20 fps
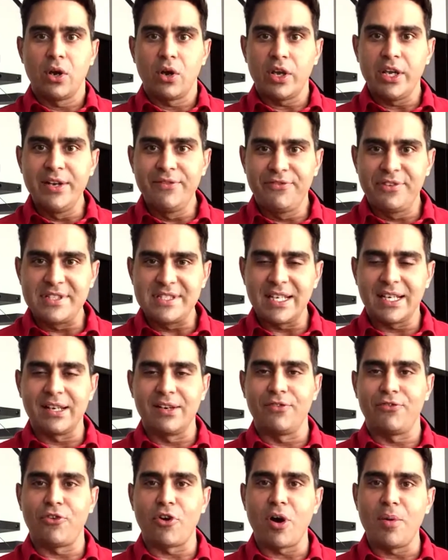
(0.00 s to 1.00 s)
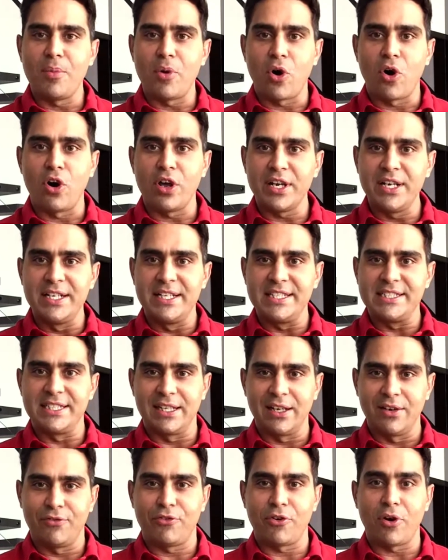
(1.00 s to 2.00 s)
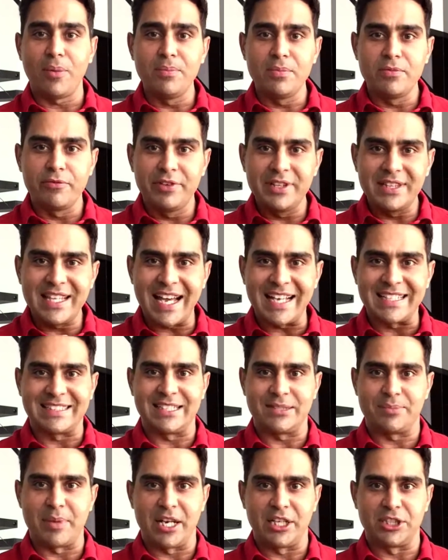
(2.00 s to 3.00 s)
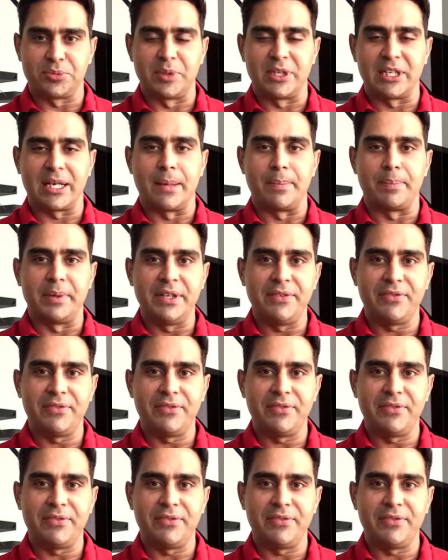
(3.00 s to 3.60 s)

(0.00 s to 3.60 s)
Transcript: in physical form or in digital form with the asset management company.